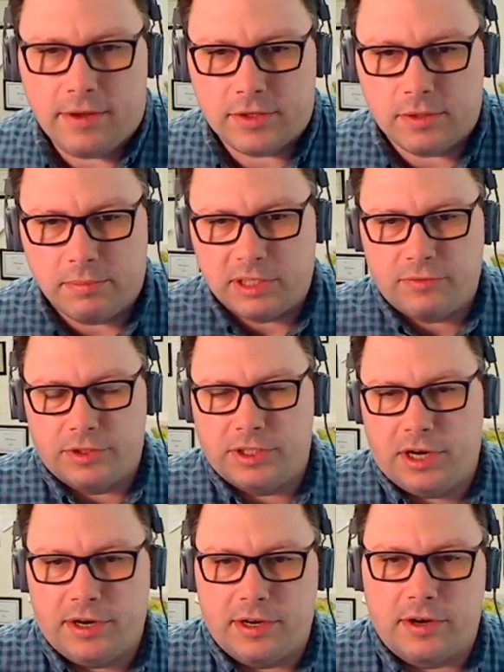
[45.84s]
you so much for
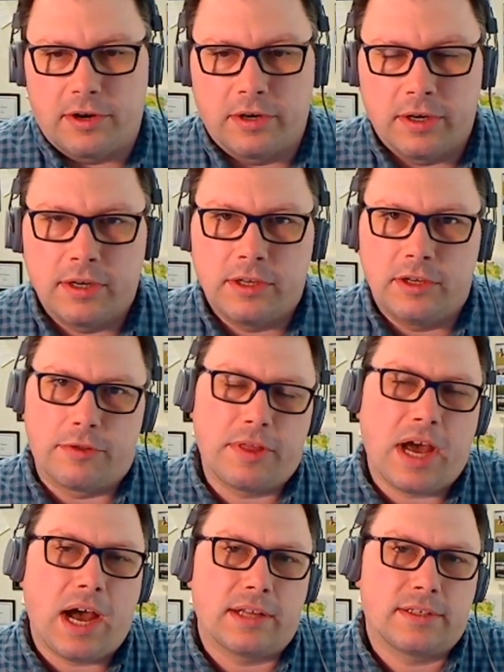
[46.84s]
sharing your, your
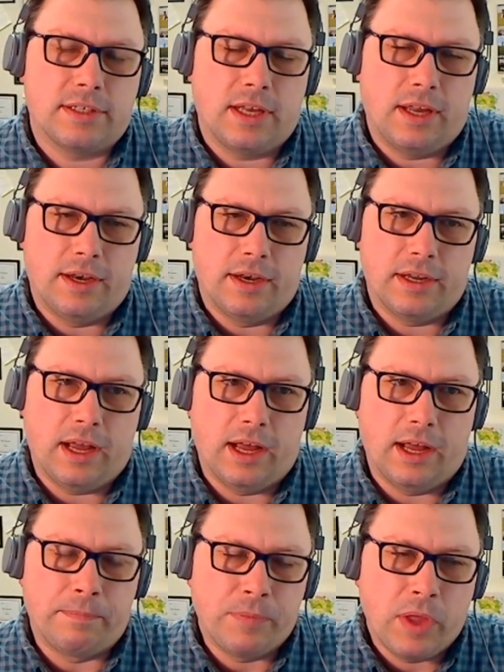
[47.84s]
thoughts and
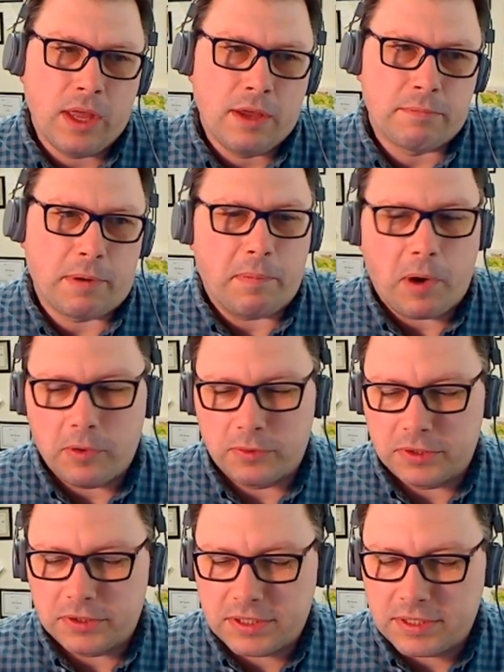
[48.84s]
uh,
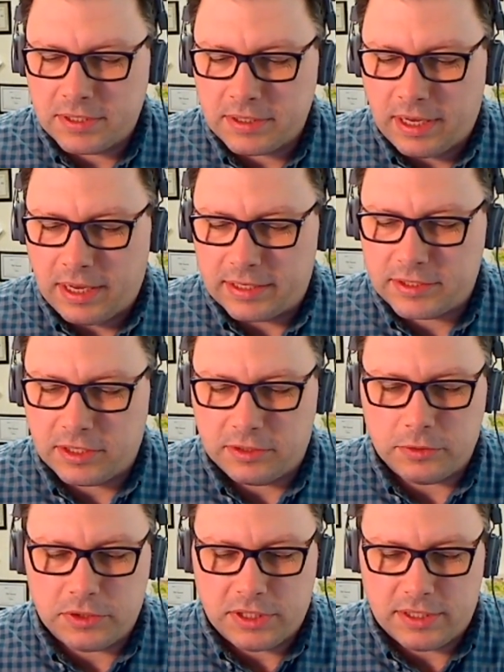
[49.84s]
proposed uh,
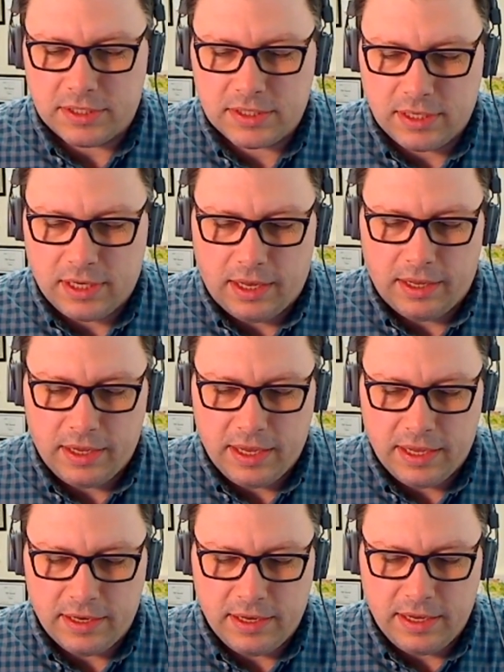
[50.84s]
solutions uh,
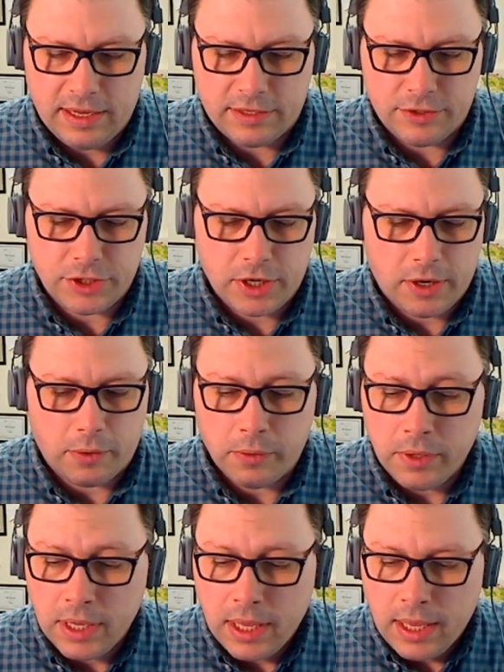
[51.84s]
in, in
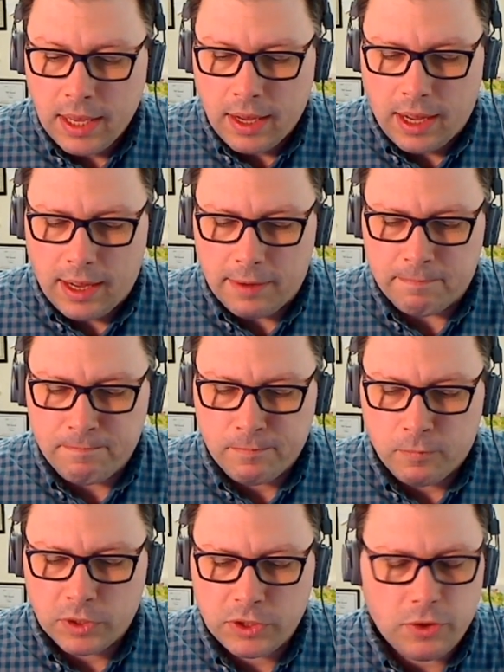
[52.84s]
Joe. Um,
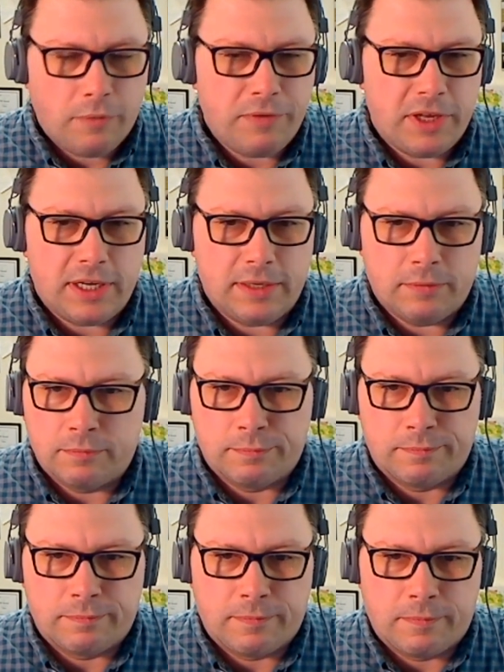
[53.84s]
what drove you to
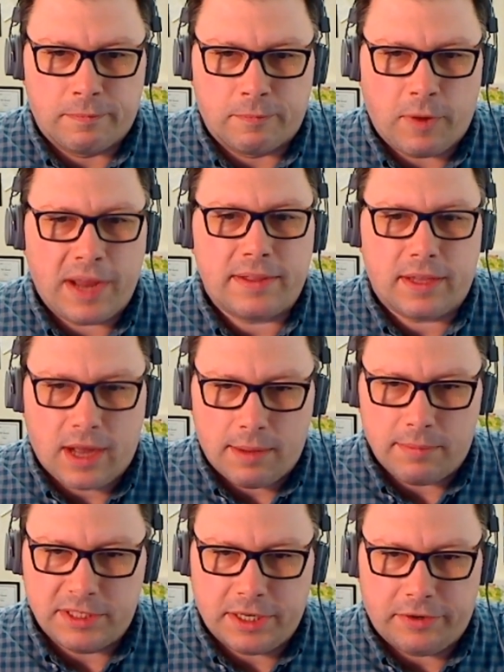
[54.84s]
write the
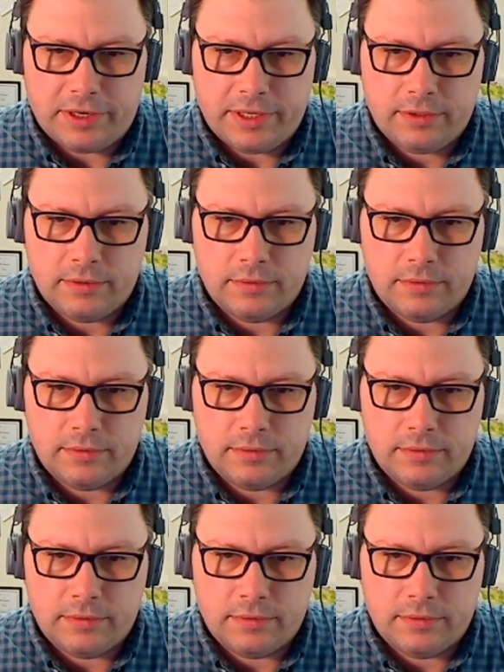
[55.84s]
commentary?